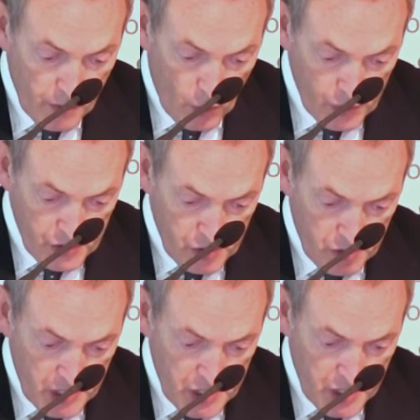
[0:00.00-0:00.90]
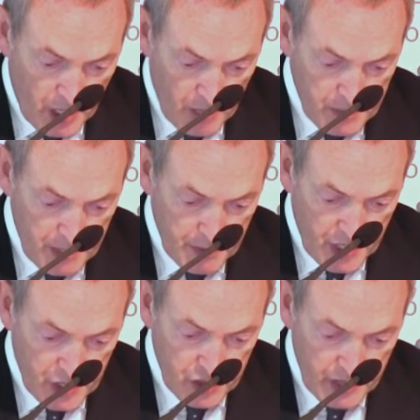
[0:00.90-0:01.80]
of course, the Strategic Arms
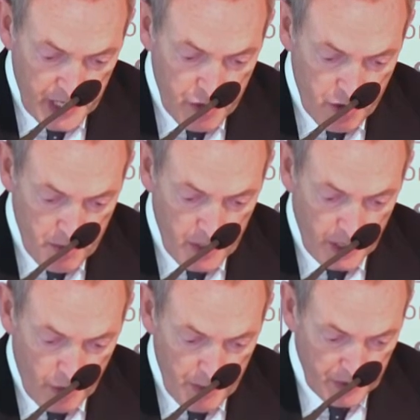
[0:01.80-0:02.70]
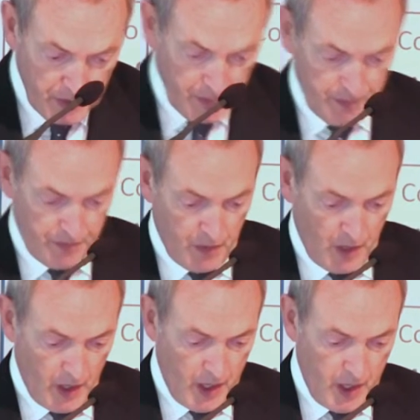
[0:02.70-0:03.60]
Limitation Interim Agreement,
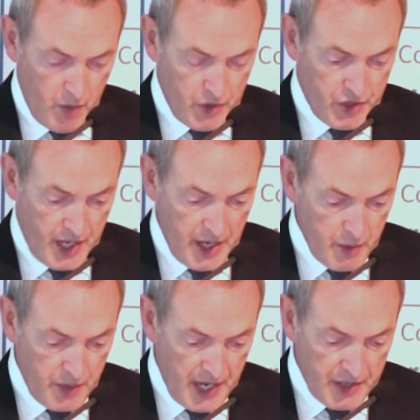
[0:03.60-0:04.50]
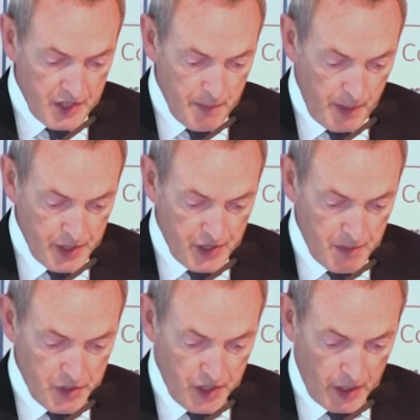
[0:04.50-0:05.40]
which together with the
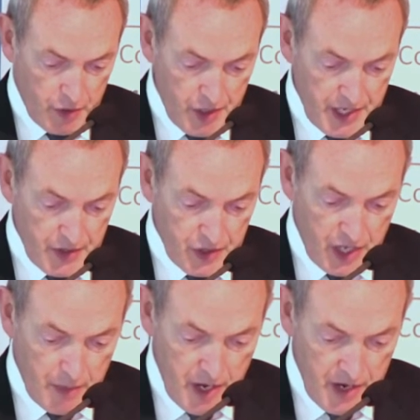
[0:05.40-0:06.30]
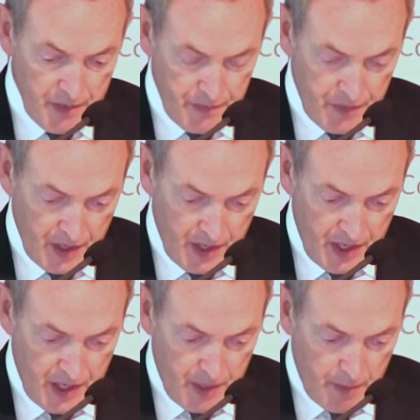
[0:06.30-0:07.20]
Anti-Ballistic Missile Treaty in the same year,
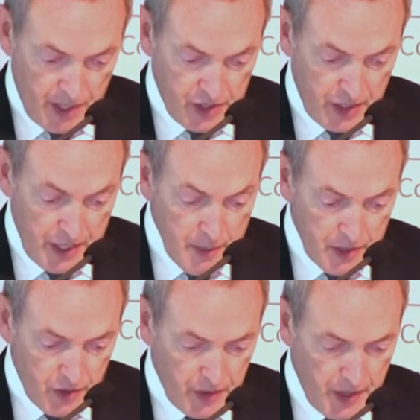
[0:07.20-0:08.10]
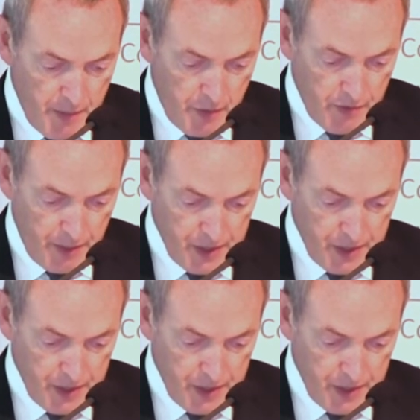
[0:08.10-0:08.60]
placed a limit on the number of